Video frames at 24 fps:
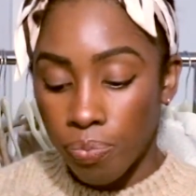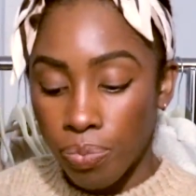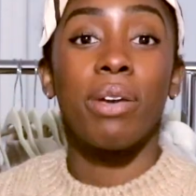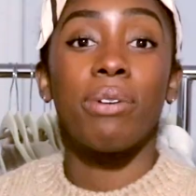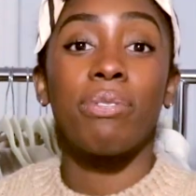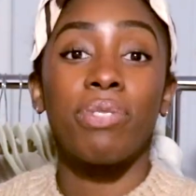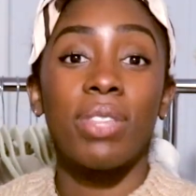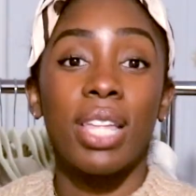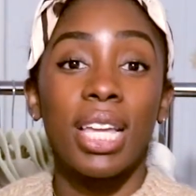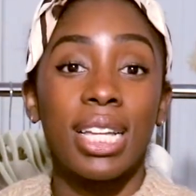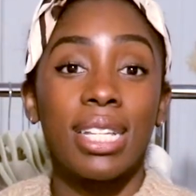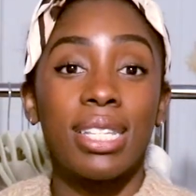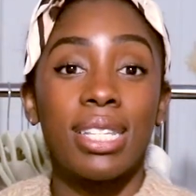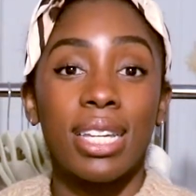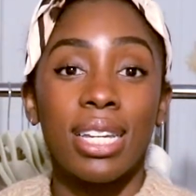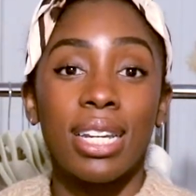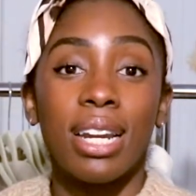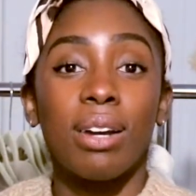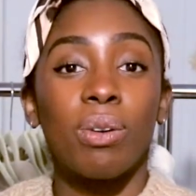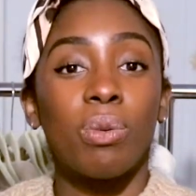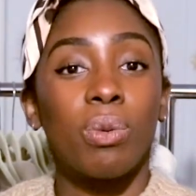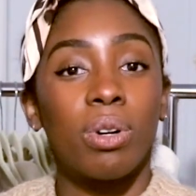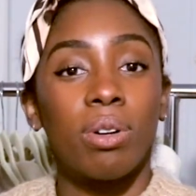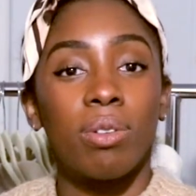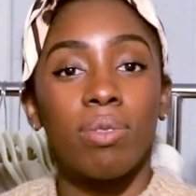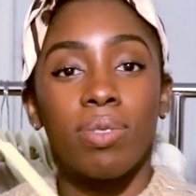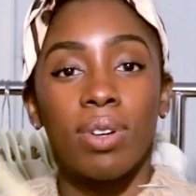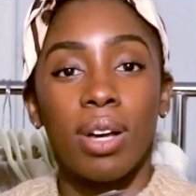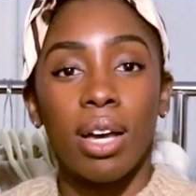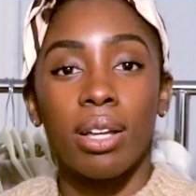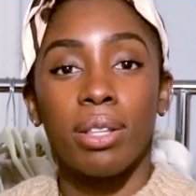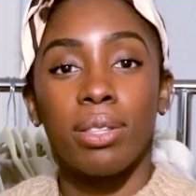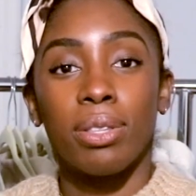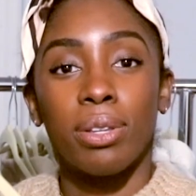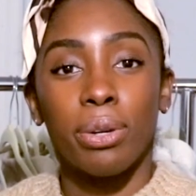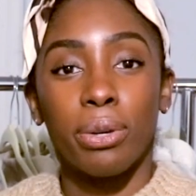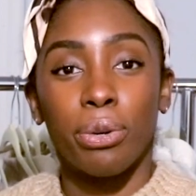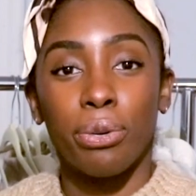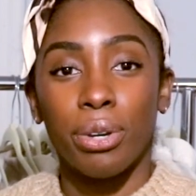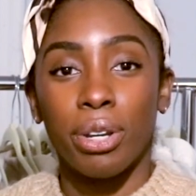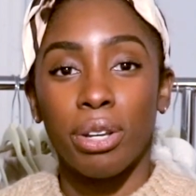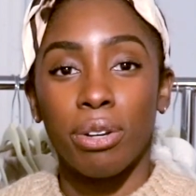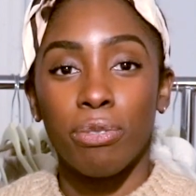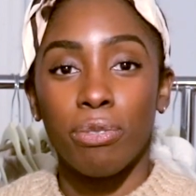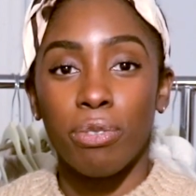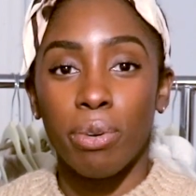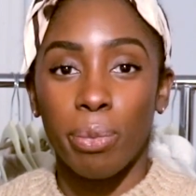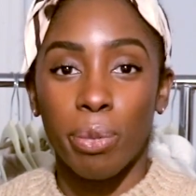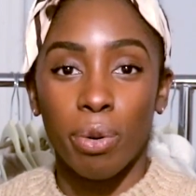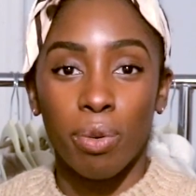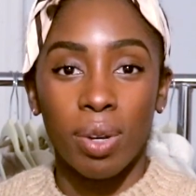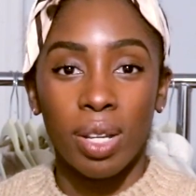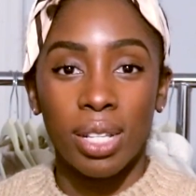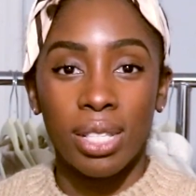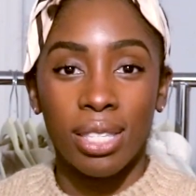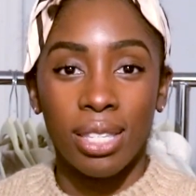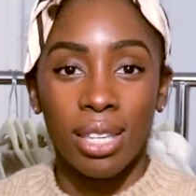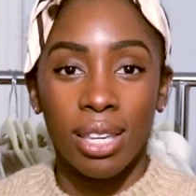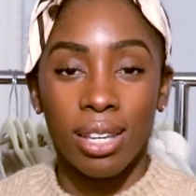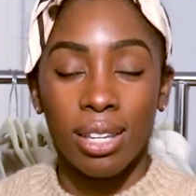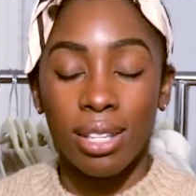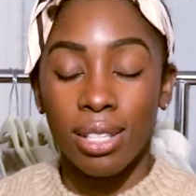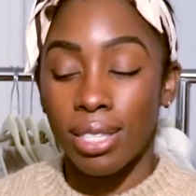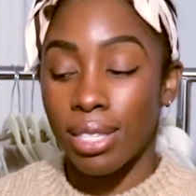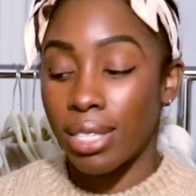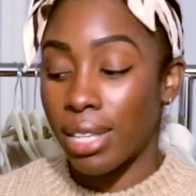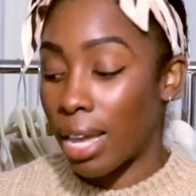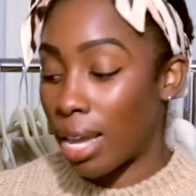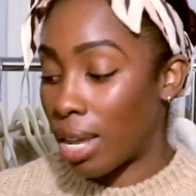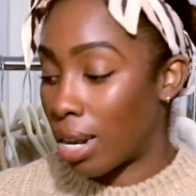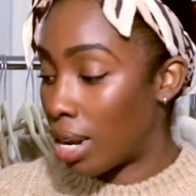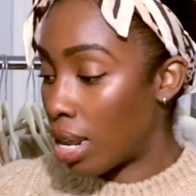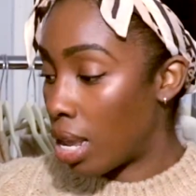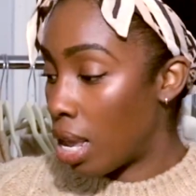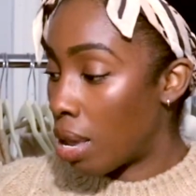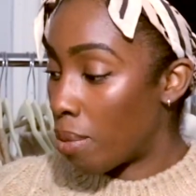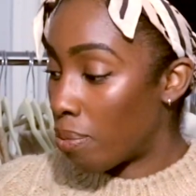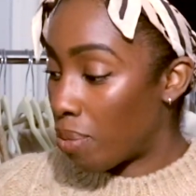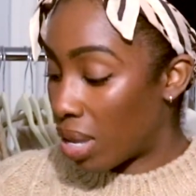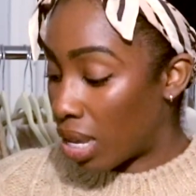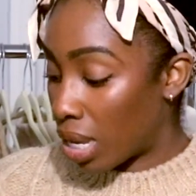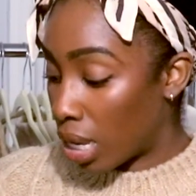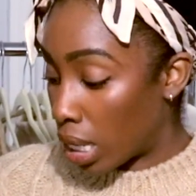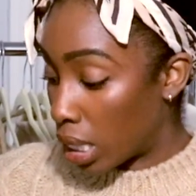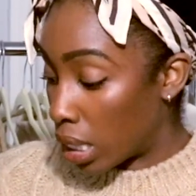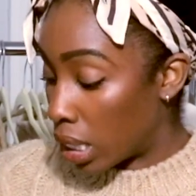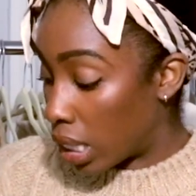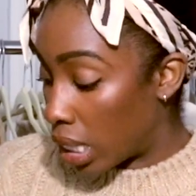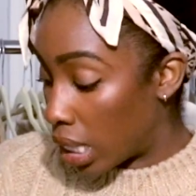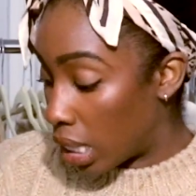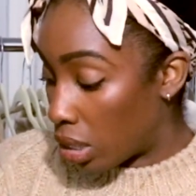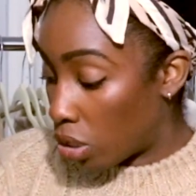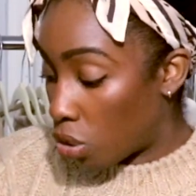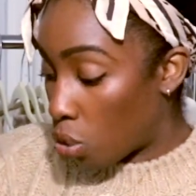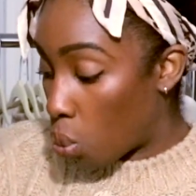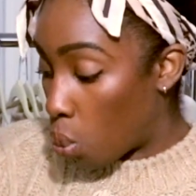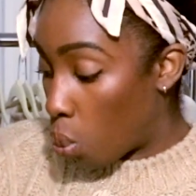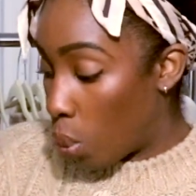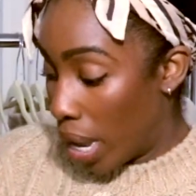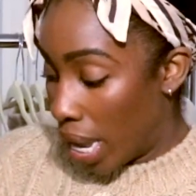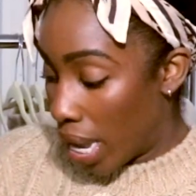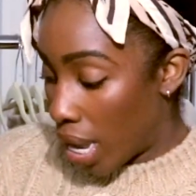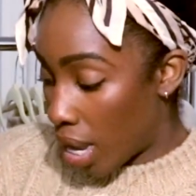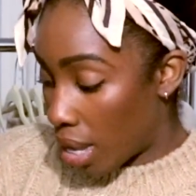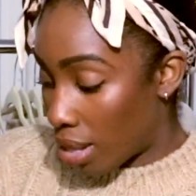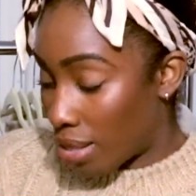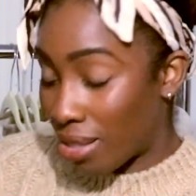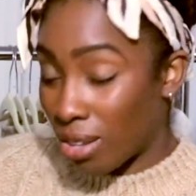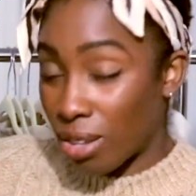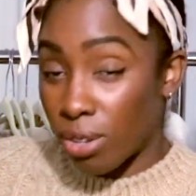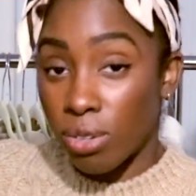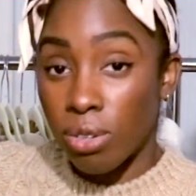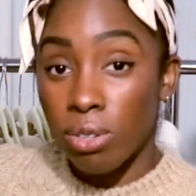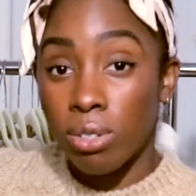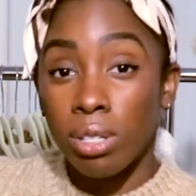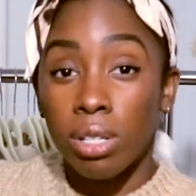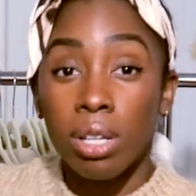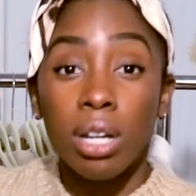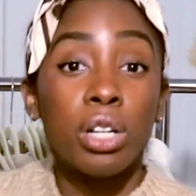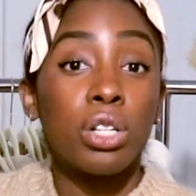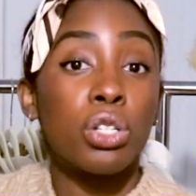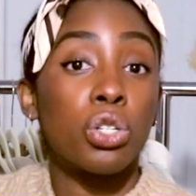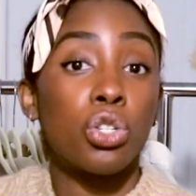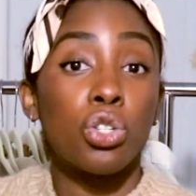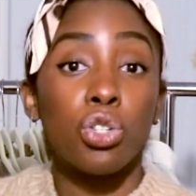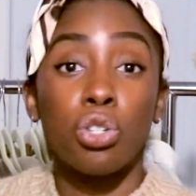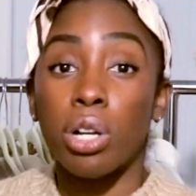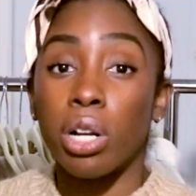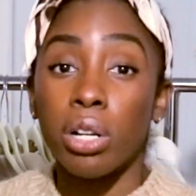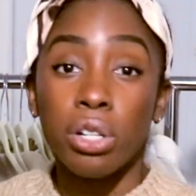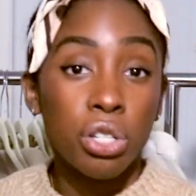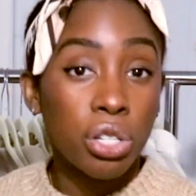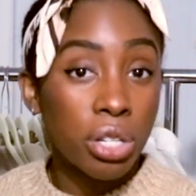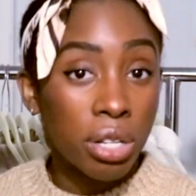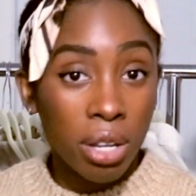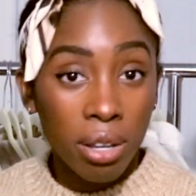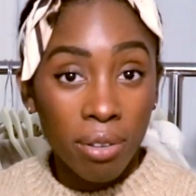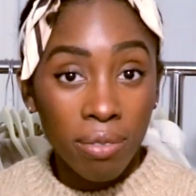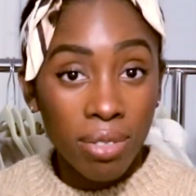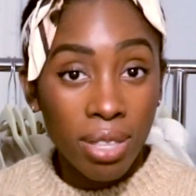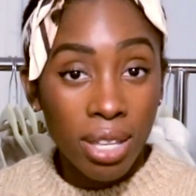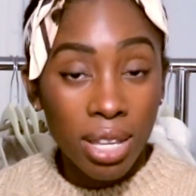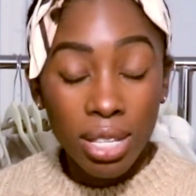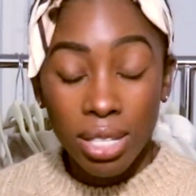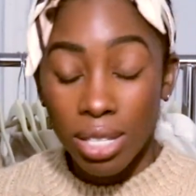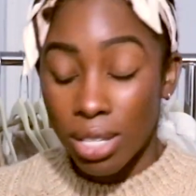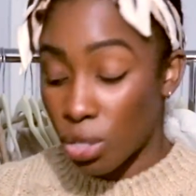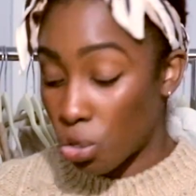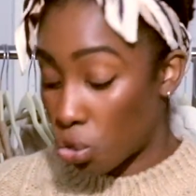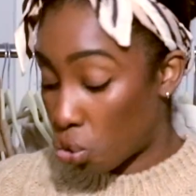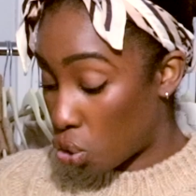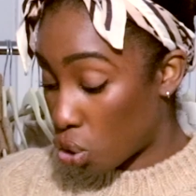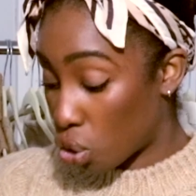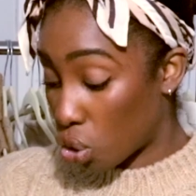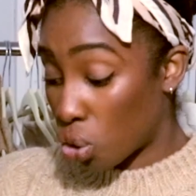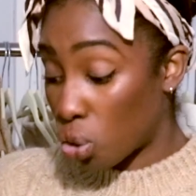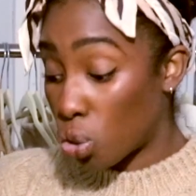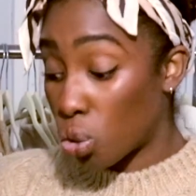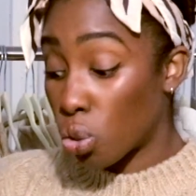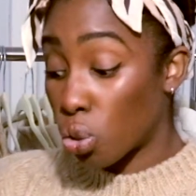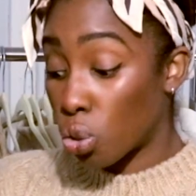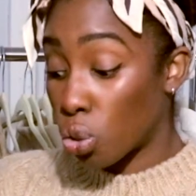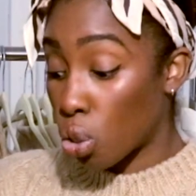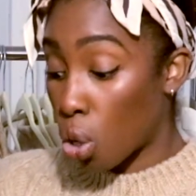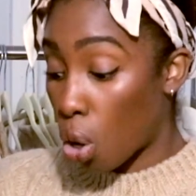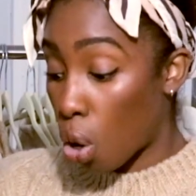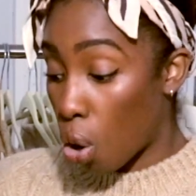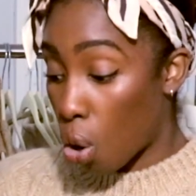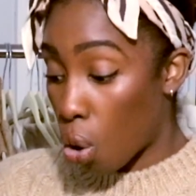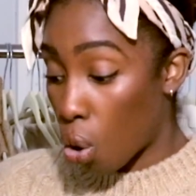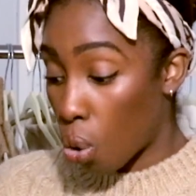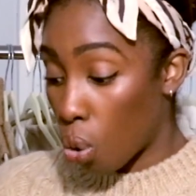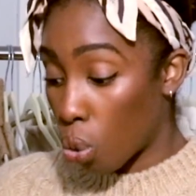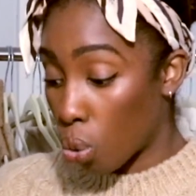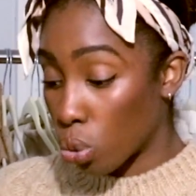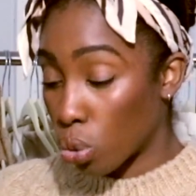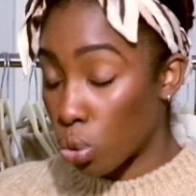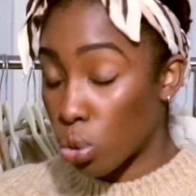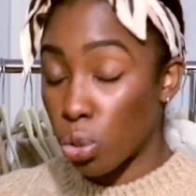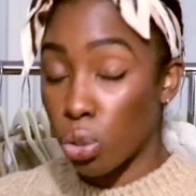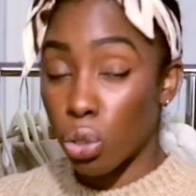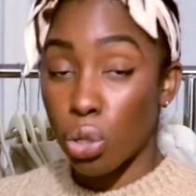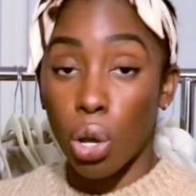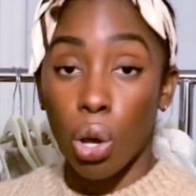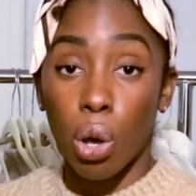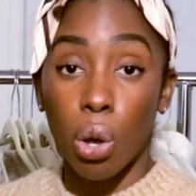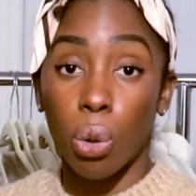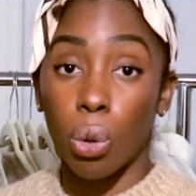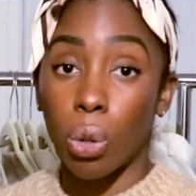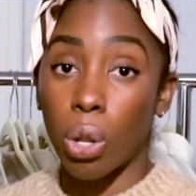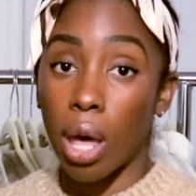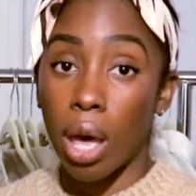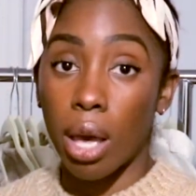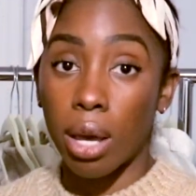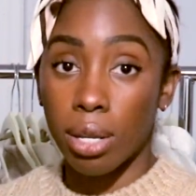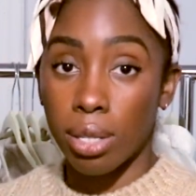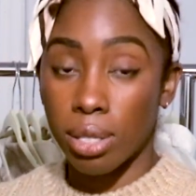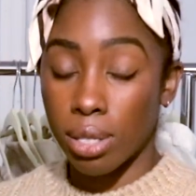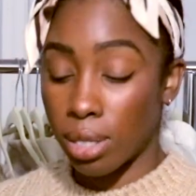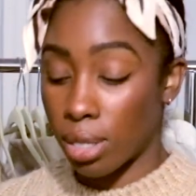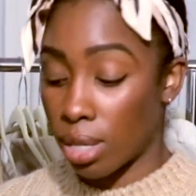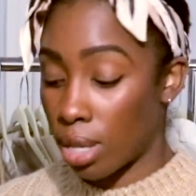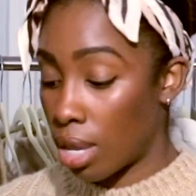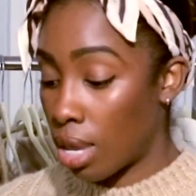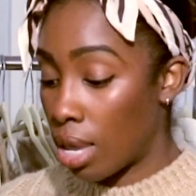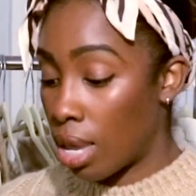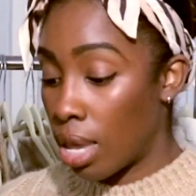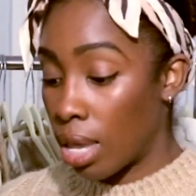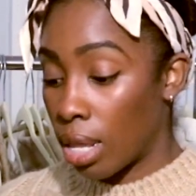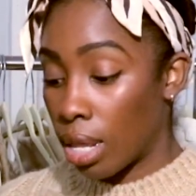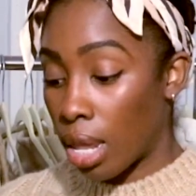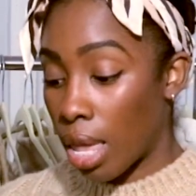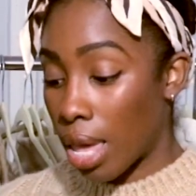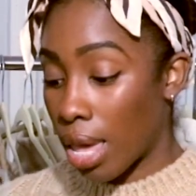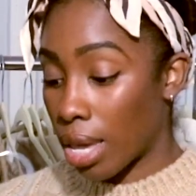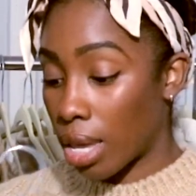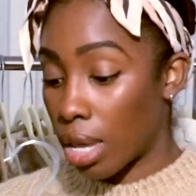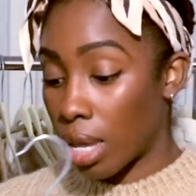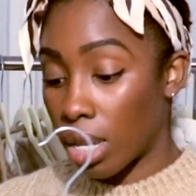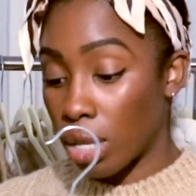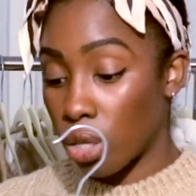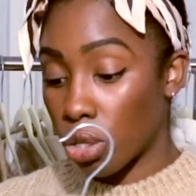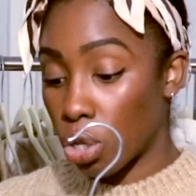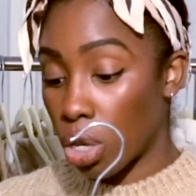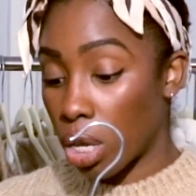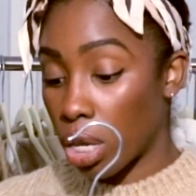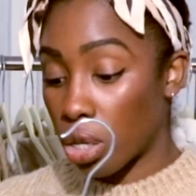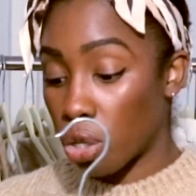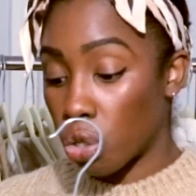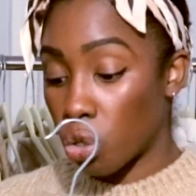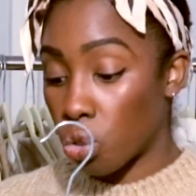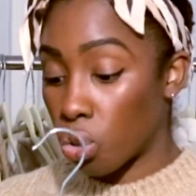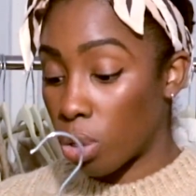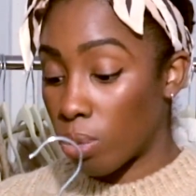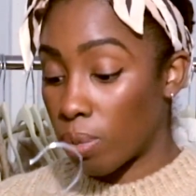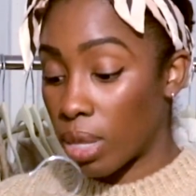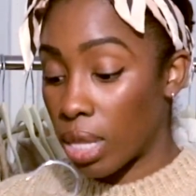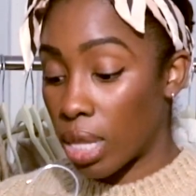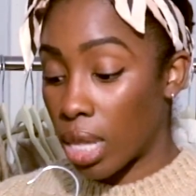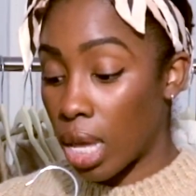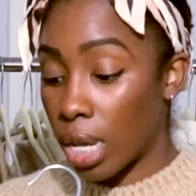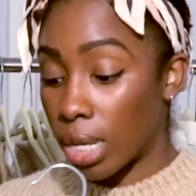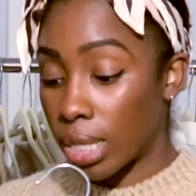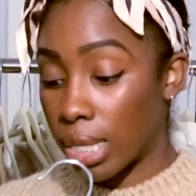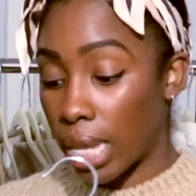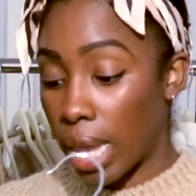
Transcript: If they did, I would have gotten the green from Aritzia instead, because the weight and the construction of this is just so luxe, like extremely luxe.